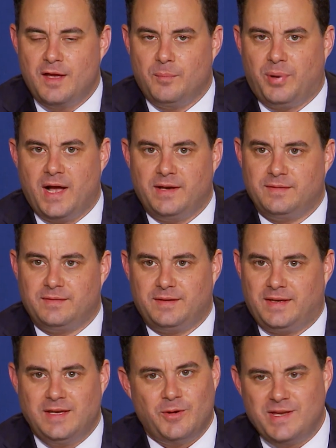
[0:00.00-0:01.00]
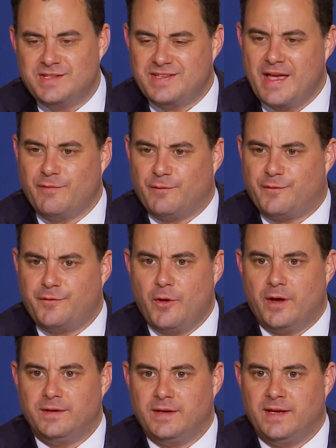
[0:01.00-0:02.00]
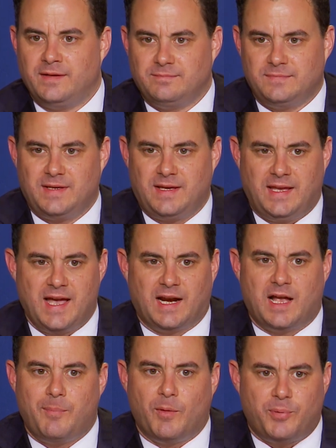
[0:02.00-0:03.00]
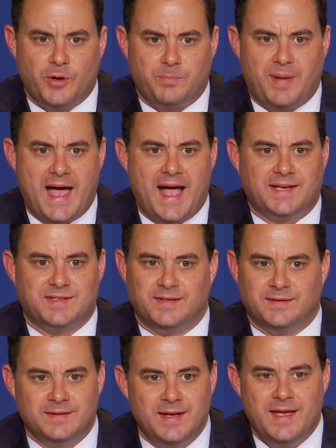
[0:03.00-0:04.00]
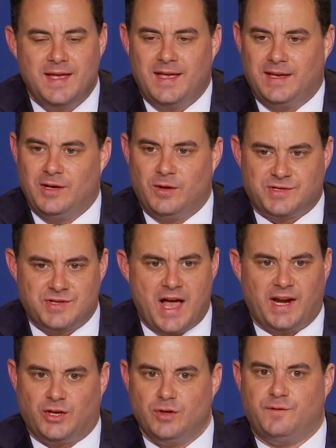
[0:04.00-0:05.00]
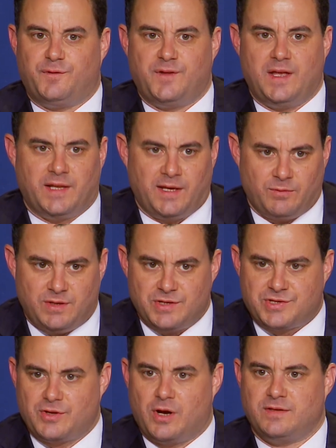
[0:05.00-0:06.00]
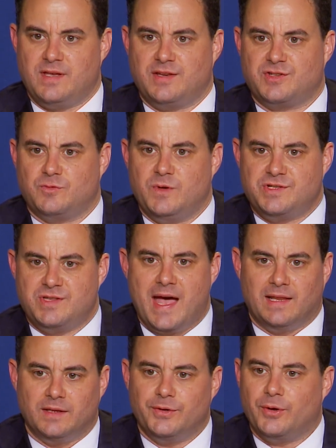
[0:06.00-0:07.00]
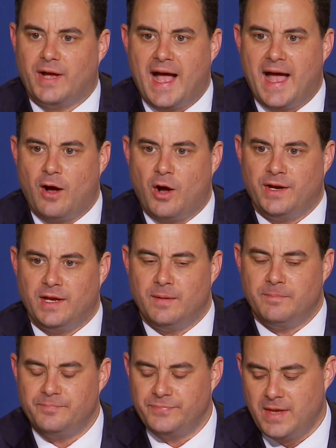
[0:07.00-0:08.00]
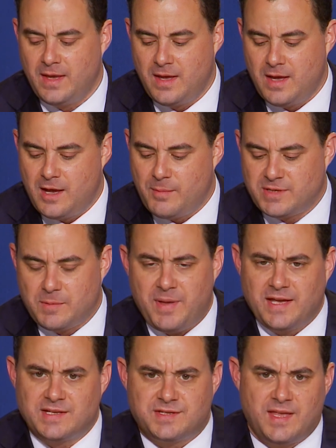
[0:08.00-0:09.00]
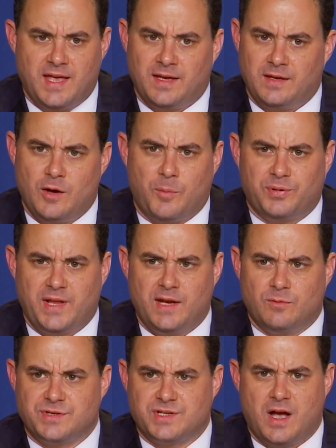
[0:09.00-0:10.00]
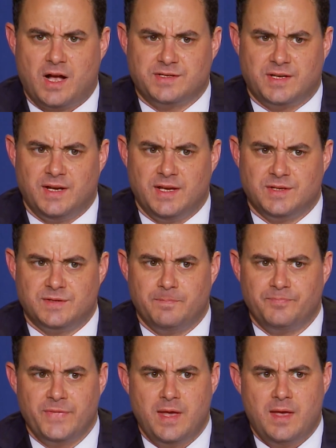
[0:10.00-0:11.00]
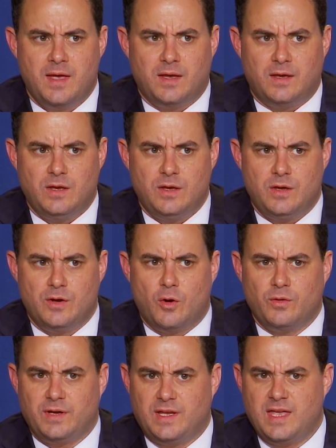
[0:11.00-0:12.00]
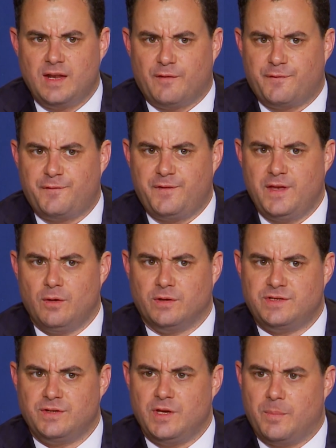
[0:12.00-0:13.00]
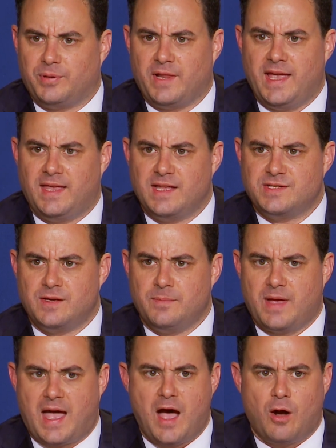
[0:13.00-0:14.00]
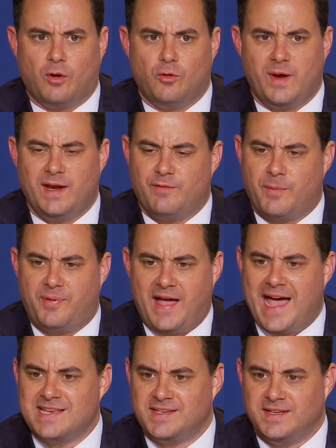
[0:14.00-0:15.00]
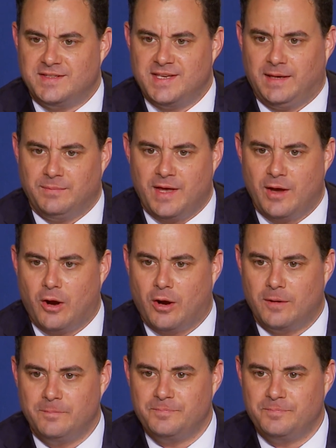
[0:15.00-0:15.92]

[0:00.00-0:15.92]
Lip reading: But, you know, he's 7 foot, and he got a couple putbacks, and, you know, it's not a good feeling when you start to switch that little guy on him. But the biggest thing, you know, playing Wisconsin is you don't get a feel until you play against them how great of a passing team they are.